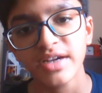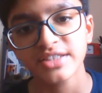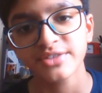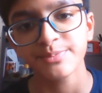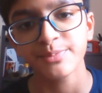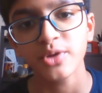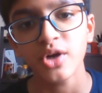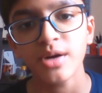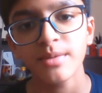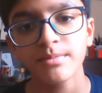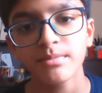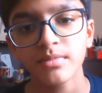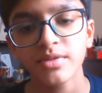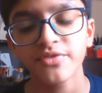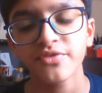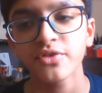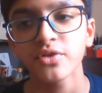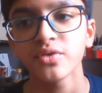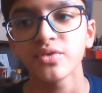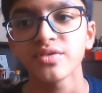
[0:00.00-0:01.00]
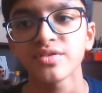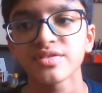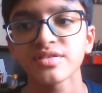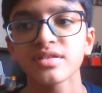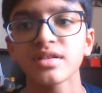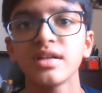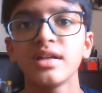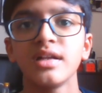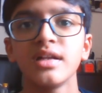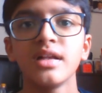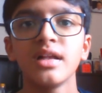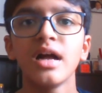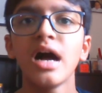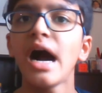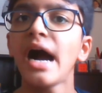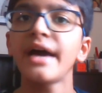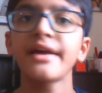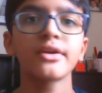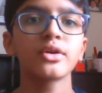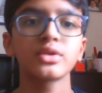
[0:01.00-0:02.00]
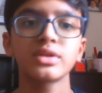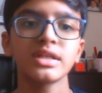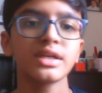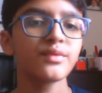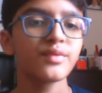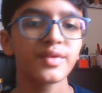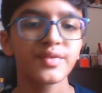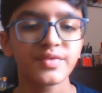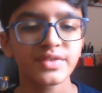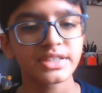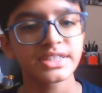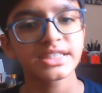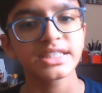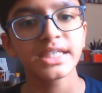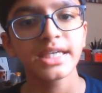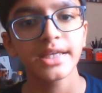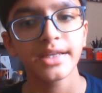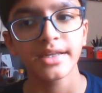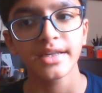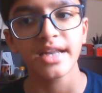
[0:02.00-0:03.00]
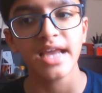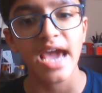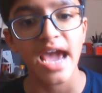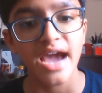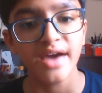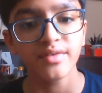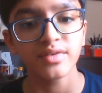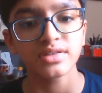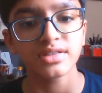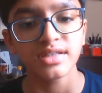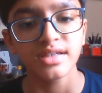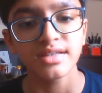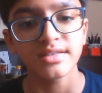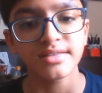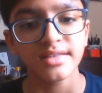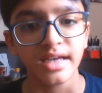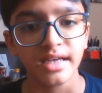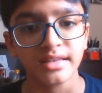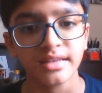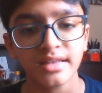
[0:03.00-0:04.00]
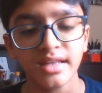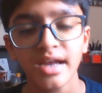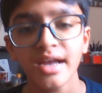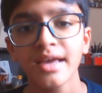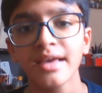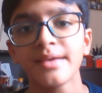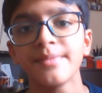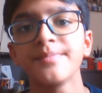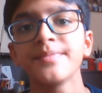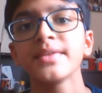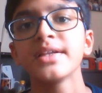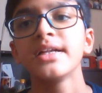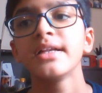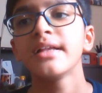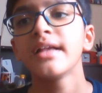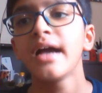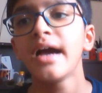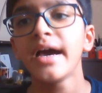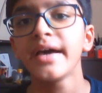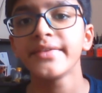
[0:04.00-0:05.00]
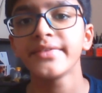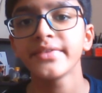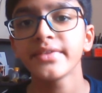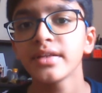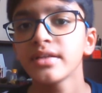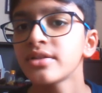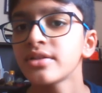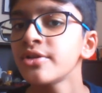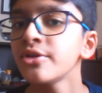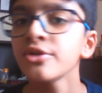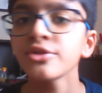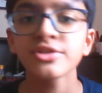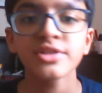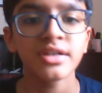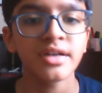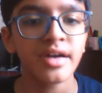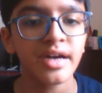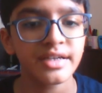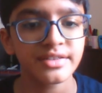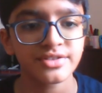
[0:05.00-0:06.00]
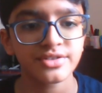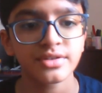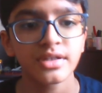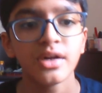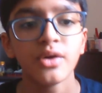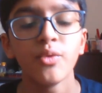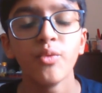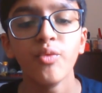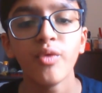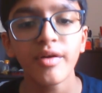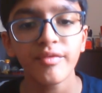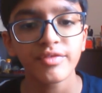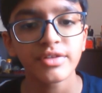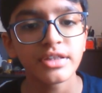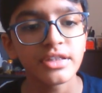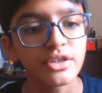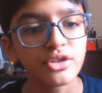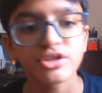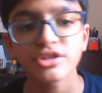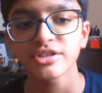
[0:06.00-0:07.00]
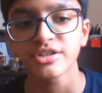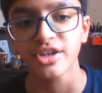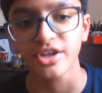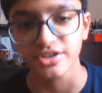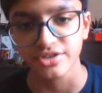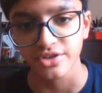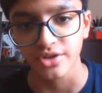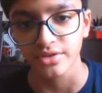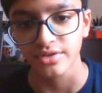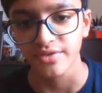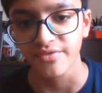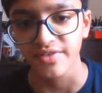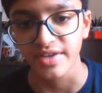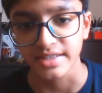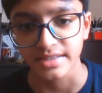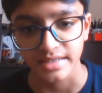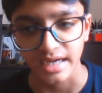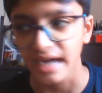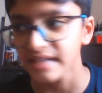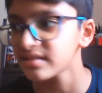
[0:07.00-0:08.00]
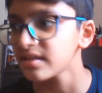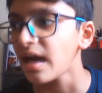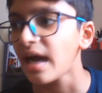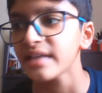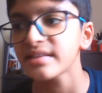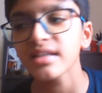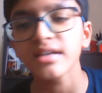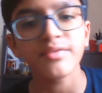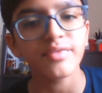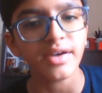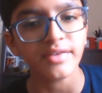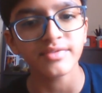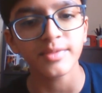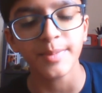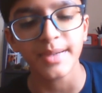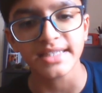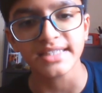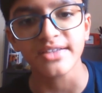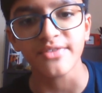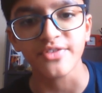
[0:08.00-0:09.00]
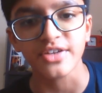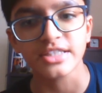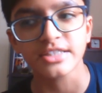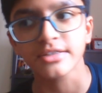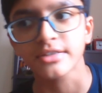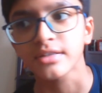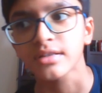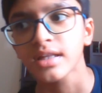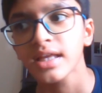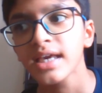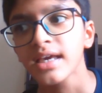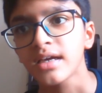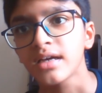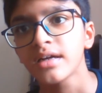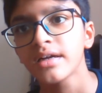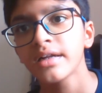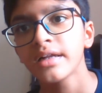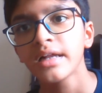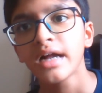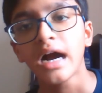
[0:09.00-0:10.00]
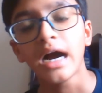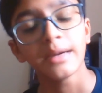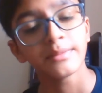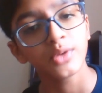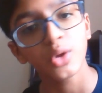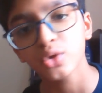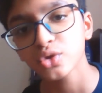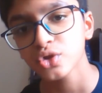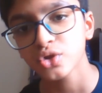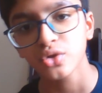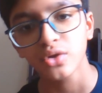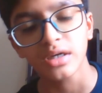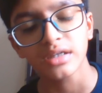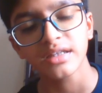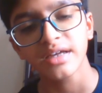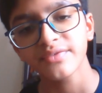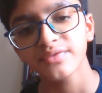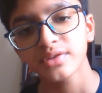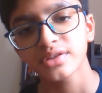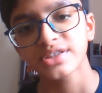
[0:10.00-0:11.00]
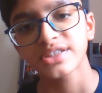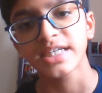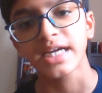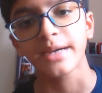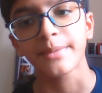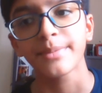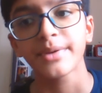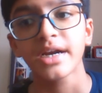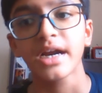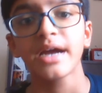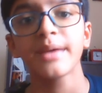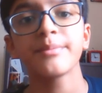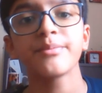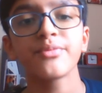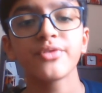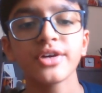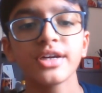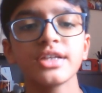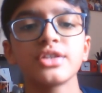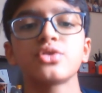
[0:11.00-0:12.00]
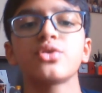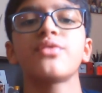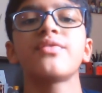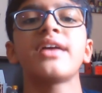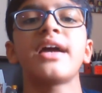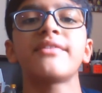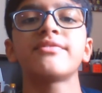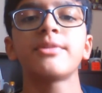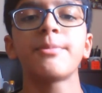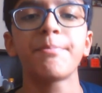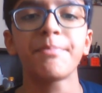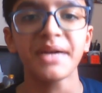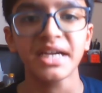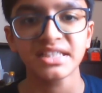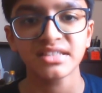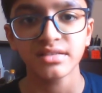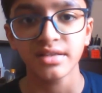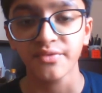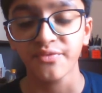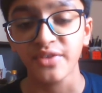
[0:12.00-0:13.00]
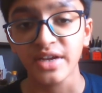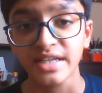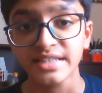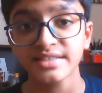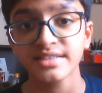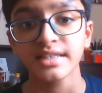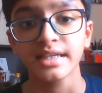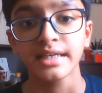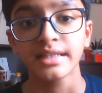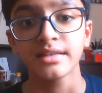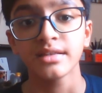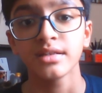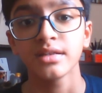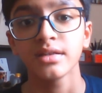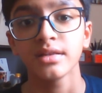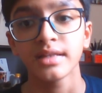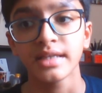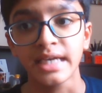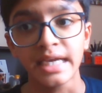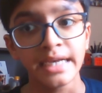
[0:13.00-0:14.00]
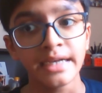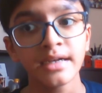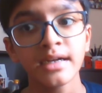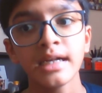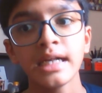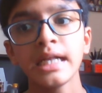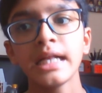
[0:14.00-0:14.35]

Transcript: West Brom, of course. I don't think we've conceded ever since that day. And Tuchel has revolutionized our defense. I think we have the best defense in the league. I'm not sure, I'll have to check, but I'm pretty sure we have the best defense in the league.